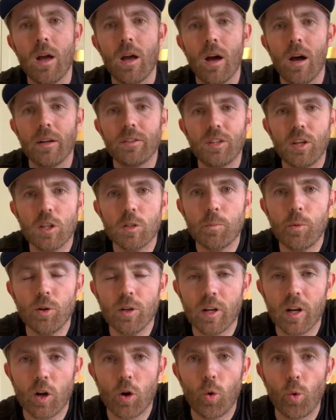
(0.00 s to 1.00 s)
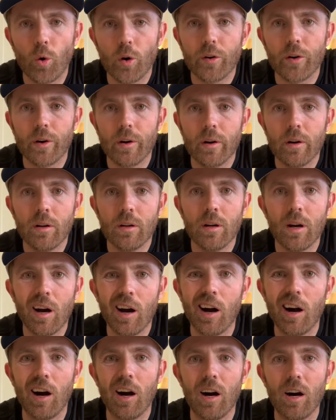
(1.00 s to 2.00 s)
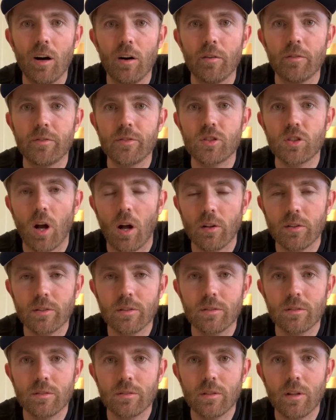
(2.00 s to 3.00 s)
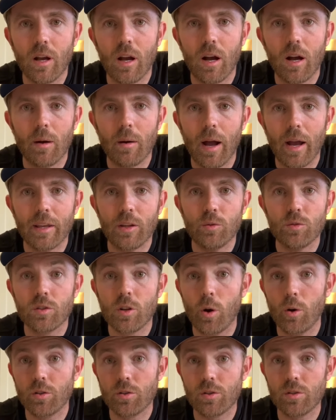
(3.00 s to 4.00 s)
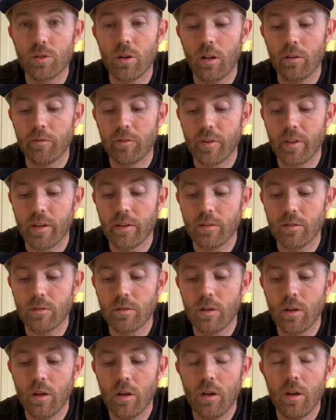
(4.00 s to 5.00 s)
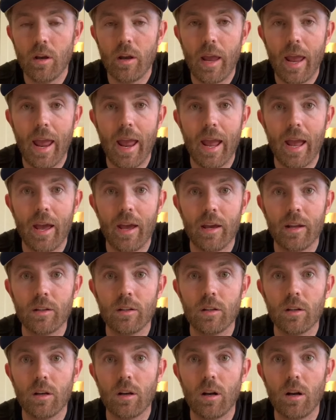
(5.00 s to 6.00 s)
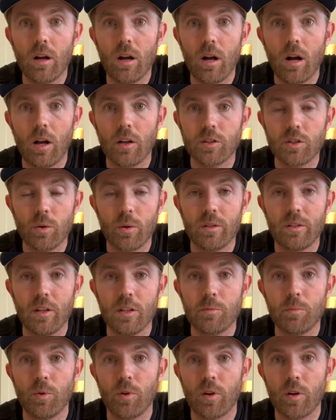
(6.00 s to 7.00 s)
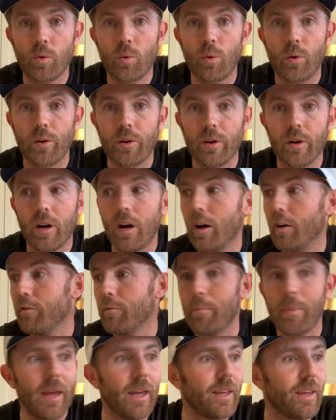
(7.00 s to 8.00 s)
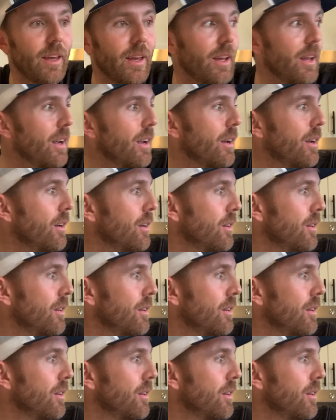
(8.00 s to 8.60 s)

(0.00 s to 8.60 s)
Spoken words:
a teaspoon and a quarter of salt. I use kosher salt for this, and also a teaspoon and a quarter of baking